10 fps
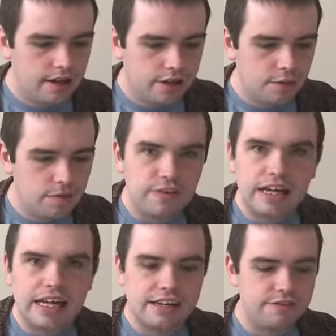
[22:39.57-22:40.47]
Number
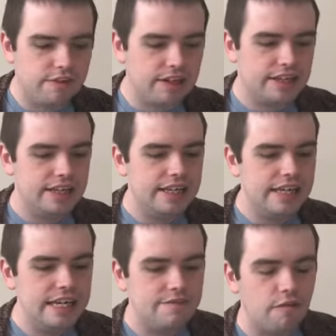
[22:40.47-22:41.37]
5, Killing
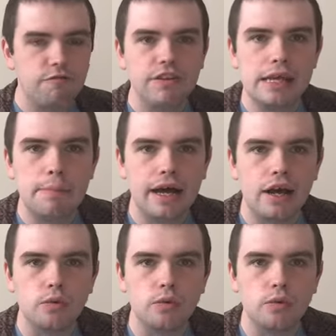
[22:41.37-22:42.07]
Eve and Fleabag